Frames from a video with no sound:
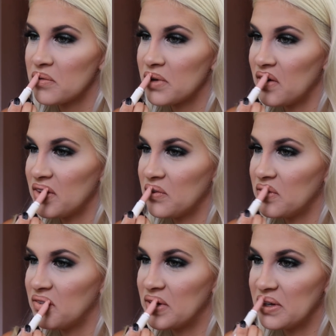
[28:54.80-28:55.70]
probably
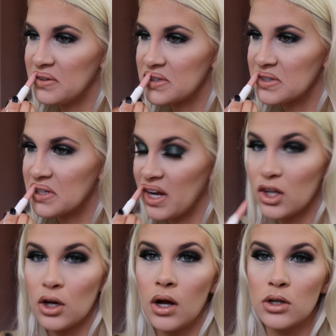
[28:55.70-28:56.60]
wouldn't want to use this
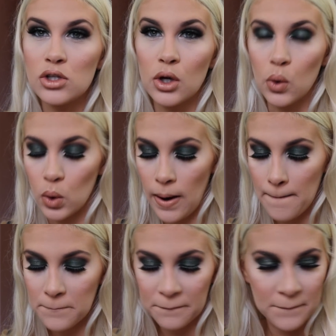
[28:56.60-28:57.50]
color on its own.
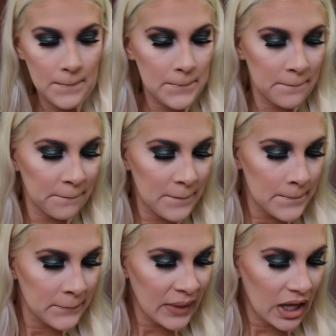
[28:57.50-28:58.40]

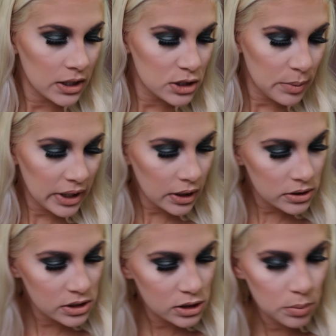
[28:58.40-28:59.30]
And then to make it
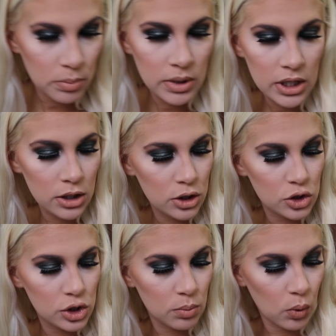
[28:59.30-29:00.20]
a
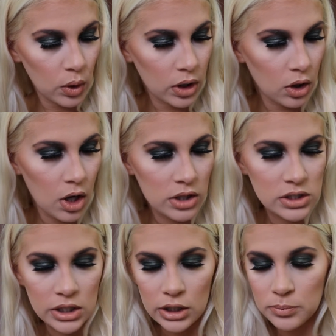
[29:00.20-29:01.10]
smidge more
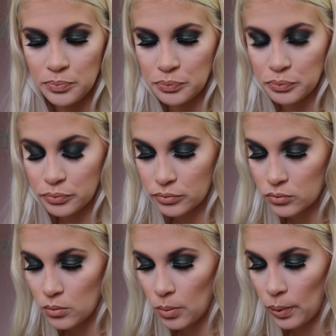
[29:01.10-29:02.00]
glossy,
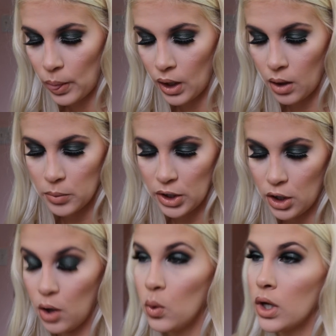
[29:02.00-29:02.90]
I'm going to
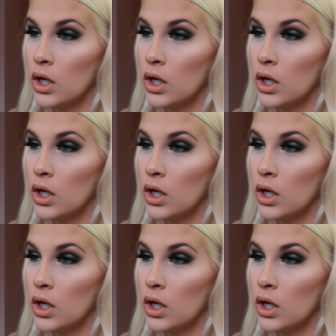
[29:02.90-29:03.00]
go